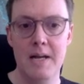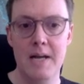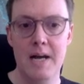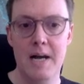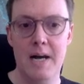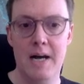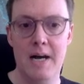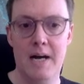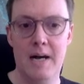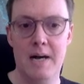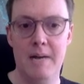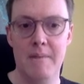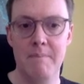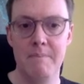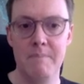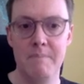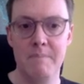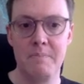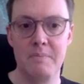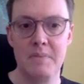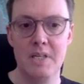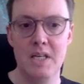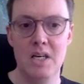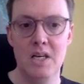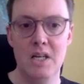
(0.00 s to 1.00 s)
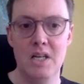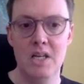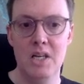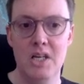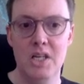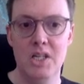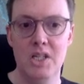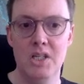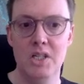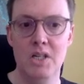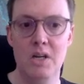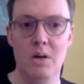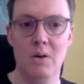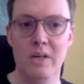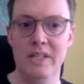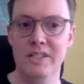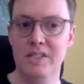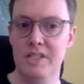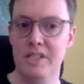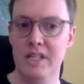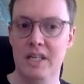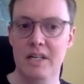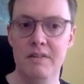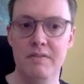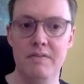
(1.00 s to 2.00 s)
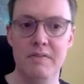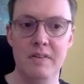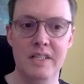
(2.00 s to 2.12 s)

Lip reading: You know, instead of